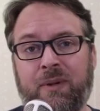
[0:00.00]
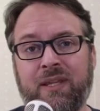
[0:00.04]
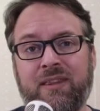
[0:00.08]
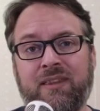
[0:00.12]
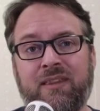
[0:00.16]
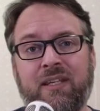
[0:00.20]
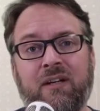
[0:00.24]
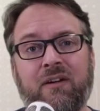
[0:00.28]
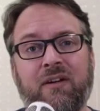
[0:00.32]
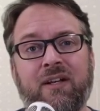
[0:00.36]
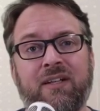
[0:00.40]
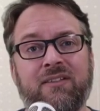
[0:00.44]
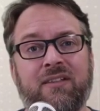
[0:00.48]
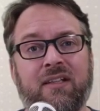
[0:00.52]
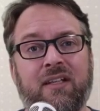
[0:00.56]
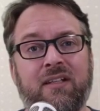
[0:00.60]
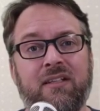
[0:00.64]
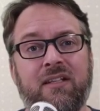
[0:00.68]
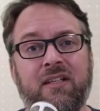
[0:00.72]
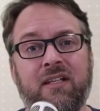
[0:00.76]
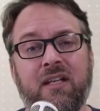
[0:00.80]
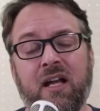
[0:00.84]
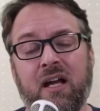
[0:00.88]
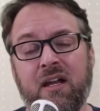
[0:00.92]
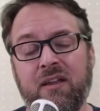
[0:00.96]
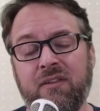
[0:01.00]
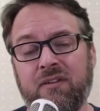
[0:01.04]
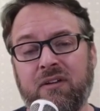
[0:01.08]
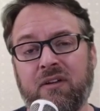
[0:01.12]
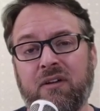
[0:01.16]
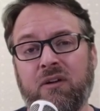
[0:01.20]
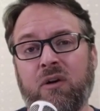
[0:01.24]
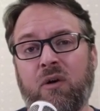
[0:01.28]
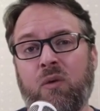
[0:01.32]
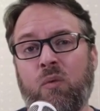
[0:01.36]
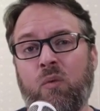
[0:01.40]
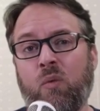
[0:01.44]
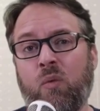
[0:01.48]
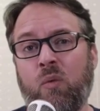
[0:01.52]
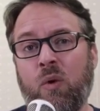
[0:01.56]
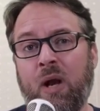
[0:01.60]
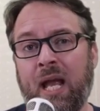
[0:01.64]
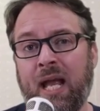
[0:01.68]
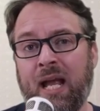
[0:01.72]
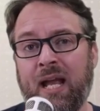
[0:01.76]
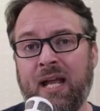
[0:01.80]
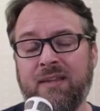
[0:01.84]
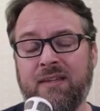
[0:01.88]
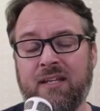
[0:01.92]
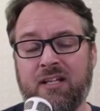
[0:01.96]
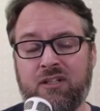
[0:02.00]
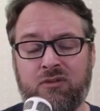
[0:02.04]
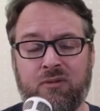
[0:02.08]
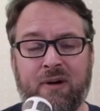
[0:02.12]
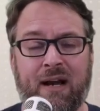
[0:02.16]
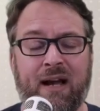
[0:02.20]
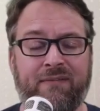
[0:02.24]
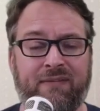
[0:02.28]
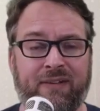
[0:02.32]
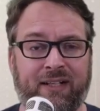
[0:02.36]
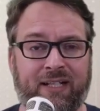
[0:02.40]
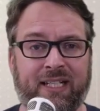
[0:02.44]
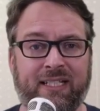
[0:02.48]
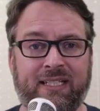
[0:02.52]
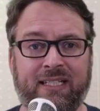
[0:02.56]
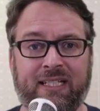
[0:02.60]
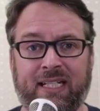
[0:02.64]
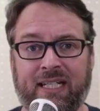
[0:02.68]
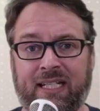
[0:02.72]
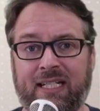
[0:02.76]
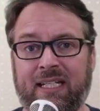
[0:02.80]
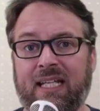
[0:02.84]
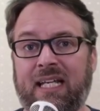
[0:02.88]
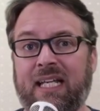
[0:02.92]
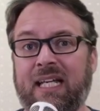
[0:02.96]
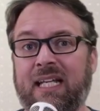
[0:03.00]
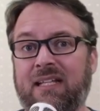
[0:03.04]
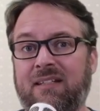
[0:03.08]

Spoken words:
but there is another way that traffic can get